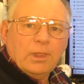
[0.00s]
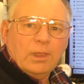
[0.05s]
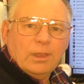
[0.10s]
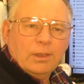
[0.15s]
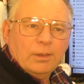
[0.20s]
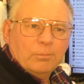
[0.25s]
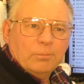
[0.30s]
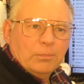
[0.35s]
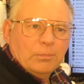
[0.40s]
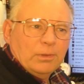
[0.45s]

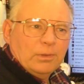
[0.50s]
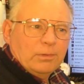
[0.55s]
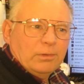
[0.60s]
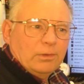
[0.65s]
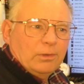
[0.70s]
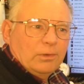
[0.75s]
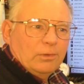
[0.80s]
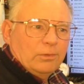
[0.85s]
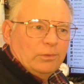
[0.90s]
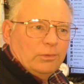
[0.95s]

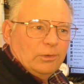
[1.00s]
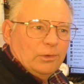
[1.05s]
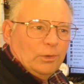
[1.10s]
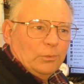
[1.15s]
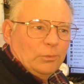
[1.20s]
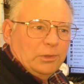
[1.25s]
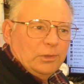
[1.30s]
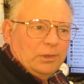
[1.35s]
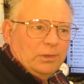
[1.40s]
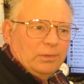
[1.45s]
you
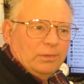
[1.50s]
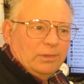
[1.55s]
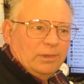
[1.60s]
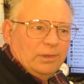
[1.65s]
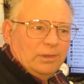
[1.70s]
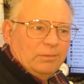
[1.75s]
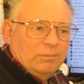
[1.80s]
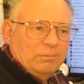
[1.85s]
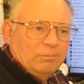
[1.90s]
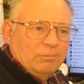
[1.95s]
know,
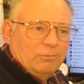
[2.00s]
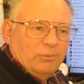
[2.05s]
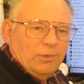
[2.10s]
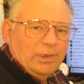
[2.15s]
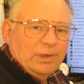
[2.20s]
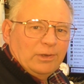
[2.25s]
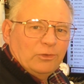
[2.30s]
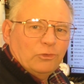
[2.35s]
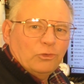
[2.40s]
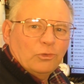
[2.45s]
the
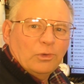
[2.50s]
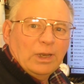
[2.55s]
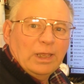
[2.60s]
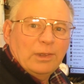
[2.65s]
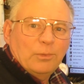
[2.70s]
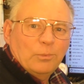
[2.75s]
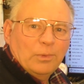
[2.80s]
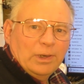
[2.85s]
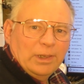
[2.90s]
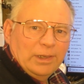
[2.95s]
financial
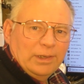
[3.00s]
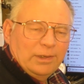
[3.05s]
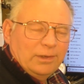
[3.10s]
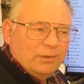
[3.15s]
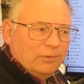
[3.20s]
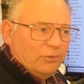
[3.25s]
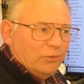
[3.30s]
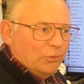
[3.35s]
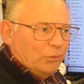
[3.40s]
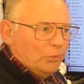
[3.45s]
outlay
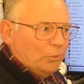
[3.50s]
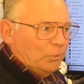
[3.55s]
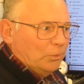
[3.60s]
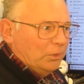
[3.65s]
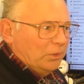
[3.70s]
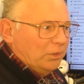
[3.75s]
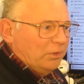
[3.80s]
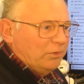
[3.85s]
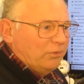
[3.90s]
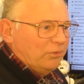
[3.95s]

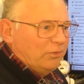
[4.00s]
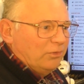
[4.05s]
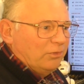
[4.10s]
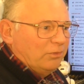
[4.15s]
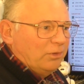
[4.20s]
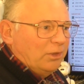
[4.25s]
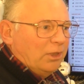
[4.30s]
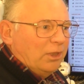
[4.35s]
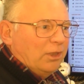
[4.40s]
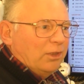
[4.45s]

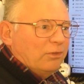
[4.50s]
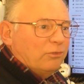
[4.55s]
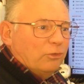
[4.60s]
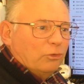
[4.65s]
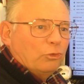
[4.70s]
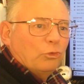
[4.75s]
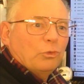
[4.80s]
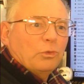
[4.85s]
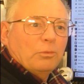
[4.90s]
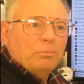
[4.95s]
to
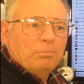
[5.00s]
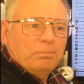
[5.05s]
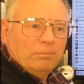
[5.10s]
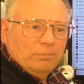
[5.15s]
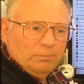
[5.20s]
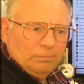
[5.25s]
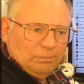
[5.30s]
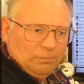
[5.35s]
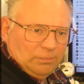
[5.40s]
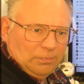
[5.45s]
do
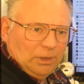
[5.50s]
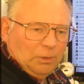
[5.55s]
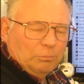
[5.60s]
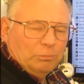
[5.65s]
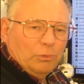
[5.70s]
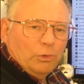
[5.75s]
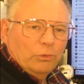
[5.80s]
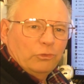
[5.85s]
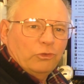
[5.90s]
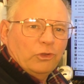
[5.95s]
a
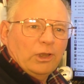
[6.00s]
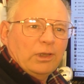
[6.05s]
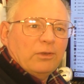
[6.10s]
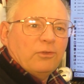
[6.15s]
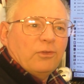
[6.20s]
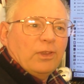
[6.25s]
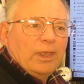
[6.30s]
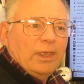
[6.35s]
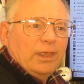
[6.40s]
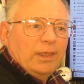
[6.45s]

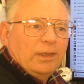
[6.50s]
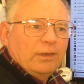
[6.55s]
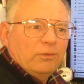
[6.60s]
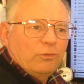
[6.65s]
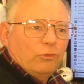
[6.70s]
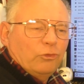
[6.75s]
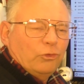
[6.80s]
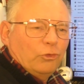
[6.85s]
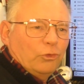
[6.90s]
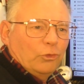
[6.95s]
project
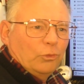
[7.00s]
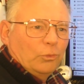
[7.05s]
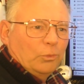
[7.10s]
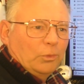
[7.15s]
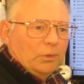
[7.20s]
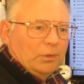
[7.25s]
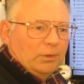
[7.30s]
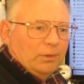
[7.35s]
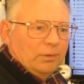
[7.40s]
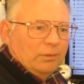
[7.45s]
and
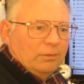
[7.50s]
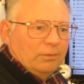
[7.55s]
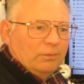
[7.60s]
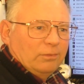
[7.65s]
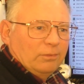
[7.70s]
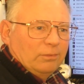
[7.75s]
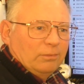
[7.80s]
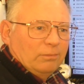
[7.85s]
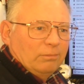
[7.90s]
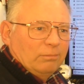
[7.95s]

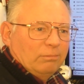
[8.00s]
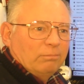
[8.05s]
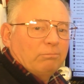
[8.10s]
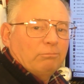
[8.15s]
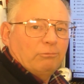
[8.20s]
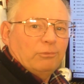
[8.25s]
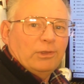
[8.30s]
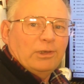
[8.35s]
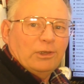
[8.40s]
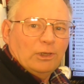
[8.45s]
to
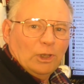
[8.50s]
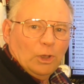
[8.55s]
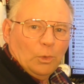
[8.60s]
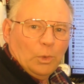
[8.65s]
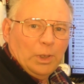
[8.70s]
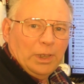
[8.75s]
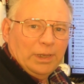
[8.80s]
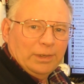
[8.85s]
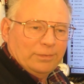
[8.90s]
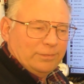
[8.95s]

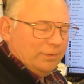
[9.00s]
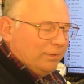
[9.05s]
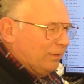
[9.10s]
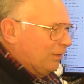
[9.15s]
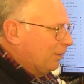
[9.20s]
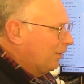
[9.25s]
video it.